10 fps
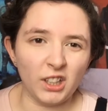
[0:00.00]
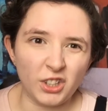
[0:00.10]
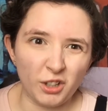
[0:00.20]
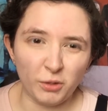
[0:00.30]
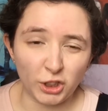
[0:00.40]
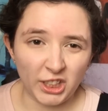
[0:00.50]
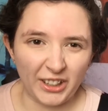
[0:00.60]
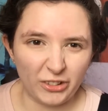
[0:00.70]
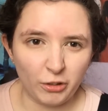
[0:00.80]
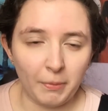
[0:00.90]
gonna do much
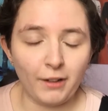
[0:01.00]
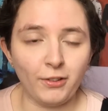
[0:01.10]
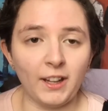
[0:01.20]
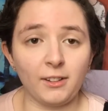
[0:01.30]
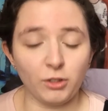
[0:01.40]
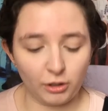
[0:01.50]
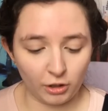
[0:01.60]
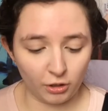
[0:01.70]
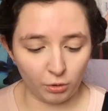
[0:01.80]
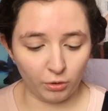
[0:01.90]
else with my face. I'm just
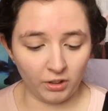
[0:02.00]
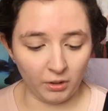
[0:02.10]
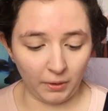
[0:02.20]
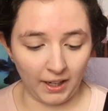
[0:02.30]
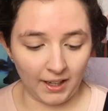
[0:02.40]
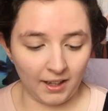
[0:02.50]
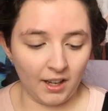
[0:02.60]
gonna go into a